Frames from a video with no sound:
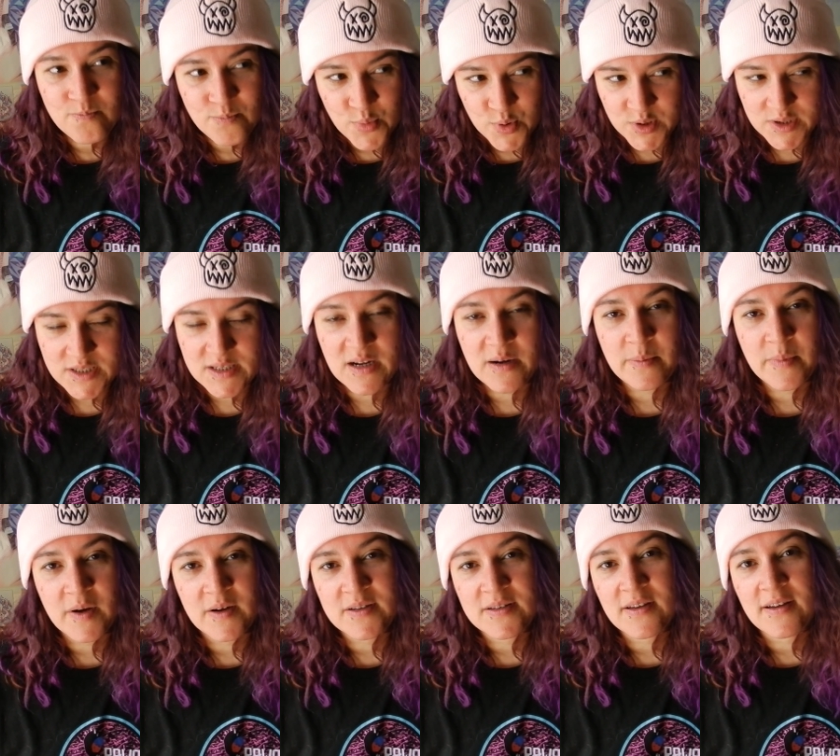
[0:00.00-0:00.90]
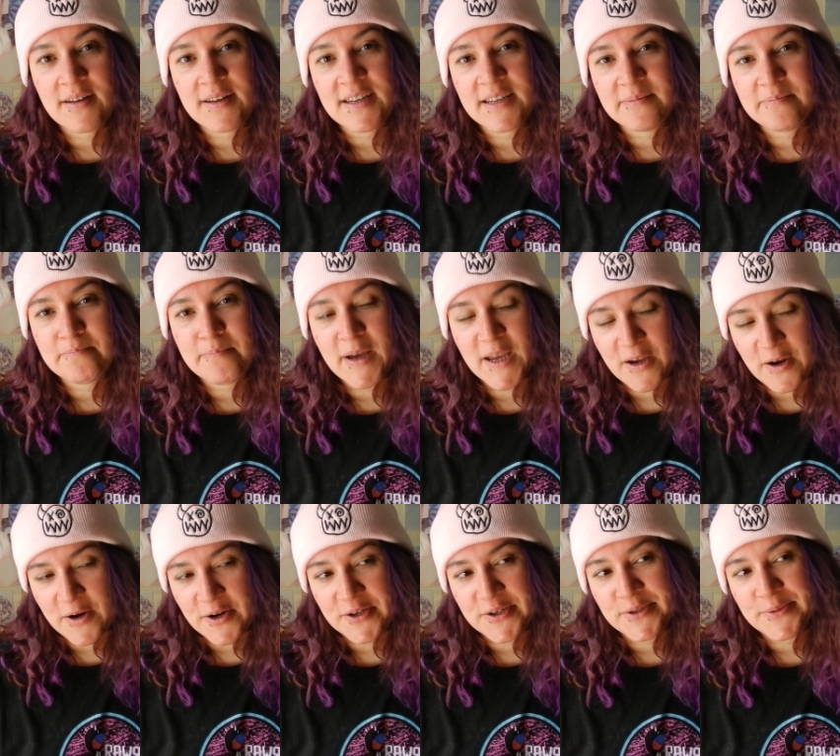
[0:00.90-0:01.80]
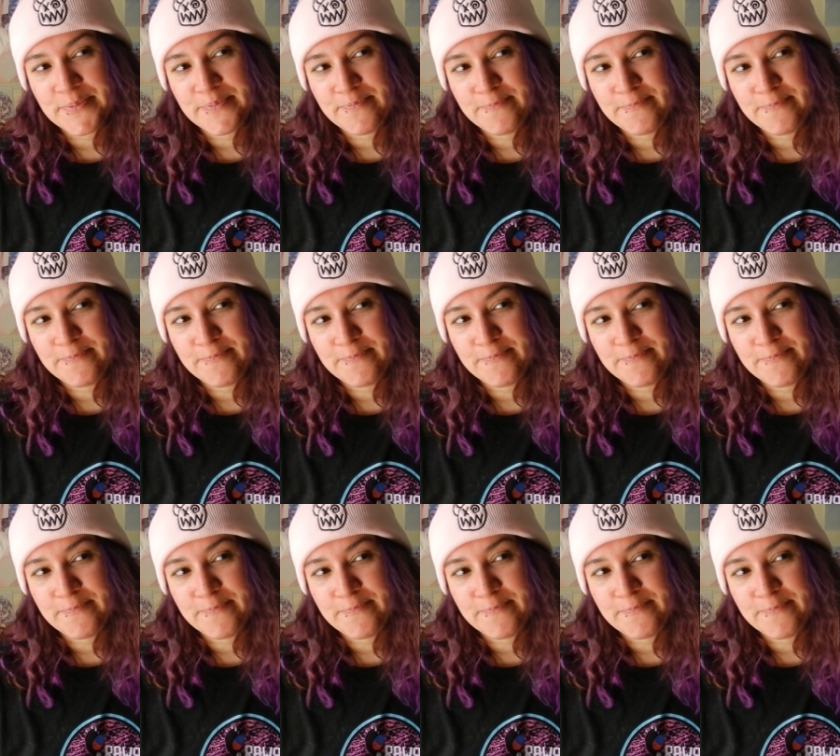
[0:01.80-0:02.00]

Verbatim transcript: put Starbucks on my card.